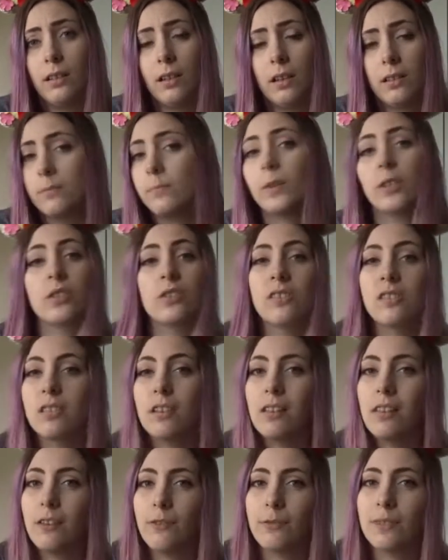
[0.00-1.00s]
as much as
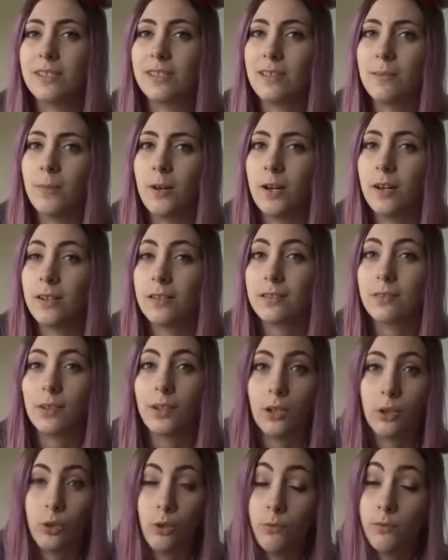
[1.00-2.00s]
I love Disney parks, they
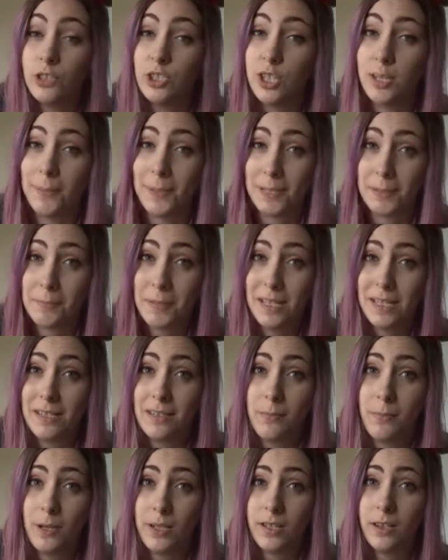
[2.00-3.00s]
are not the cheapest
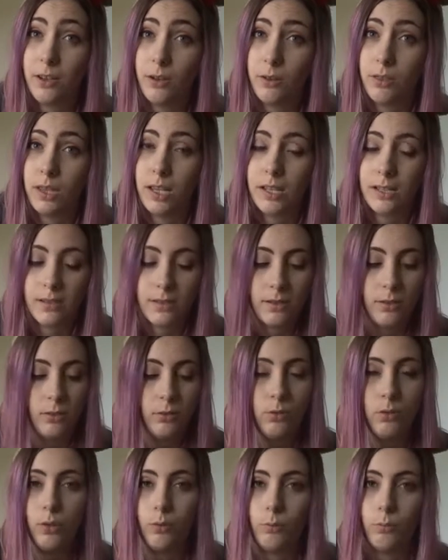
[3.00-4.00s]
place to buy clothing, so you
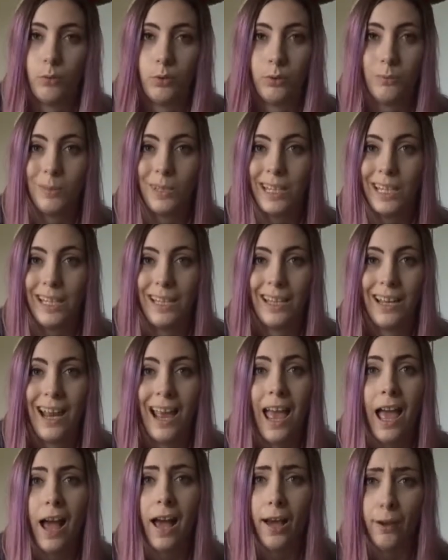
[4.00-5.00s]
don't want to be
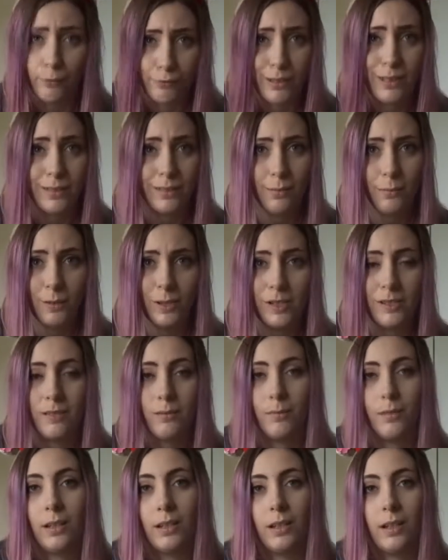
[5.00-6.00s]
having to buy
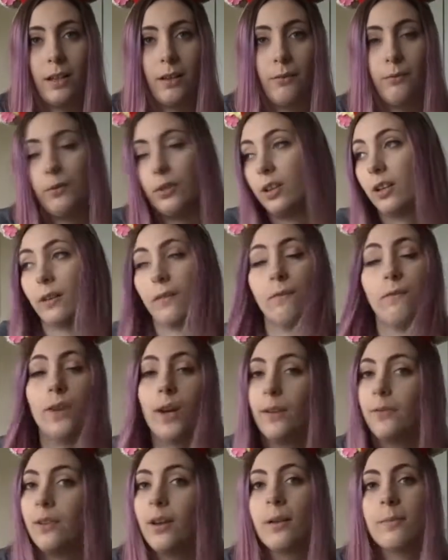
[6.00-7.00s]
something there for like
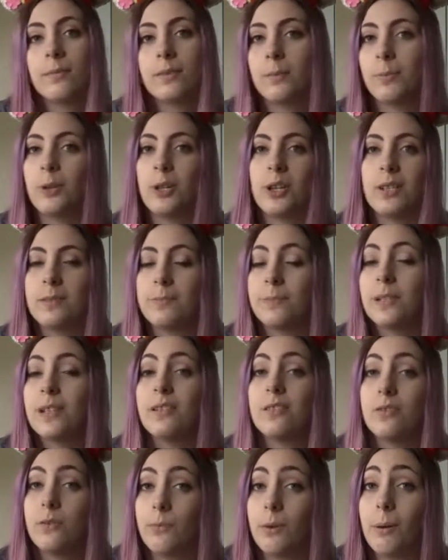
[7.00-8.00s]
five times the price
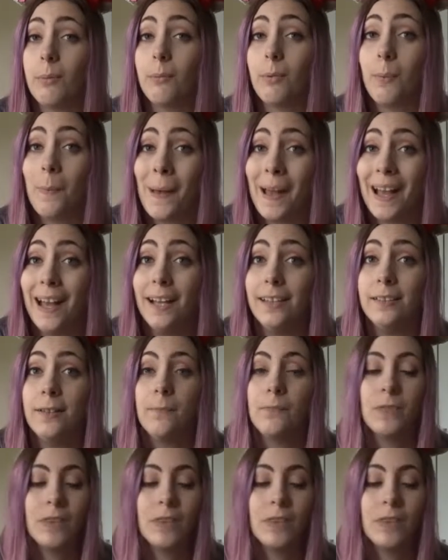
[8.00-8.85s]
because you weren't prepared.